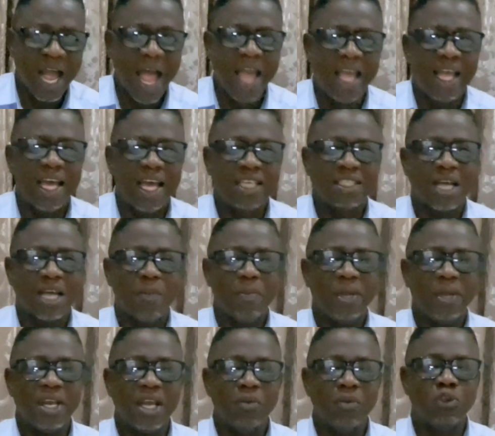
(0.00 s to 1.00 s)
I guess I
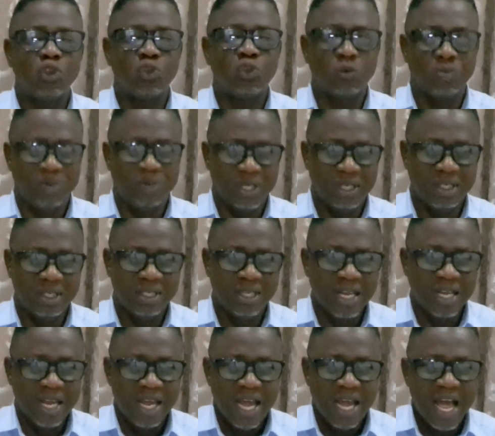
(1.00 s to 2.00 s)
made them stupid
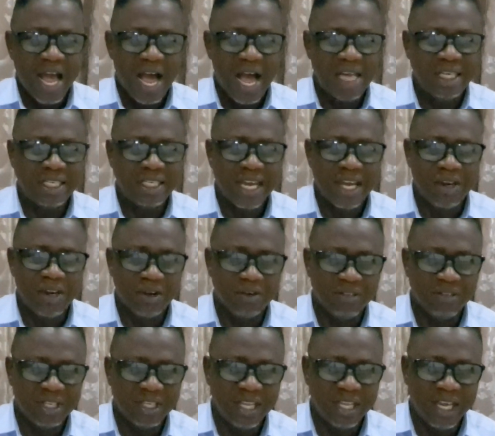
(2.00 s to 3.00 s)
at the end
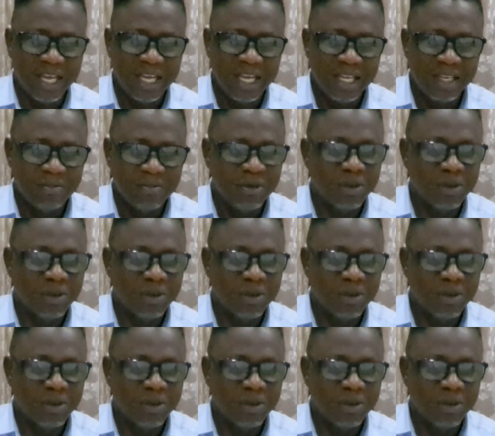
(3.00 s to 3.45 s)
of the day,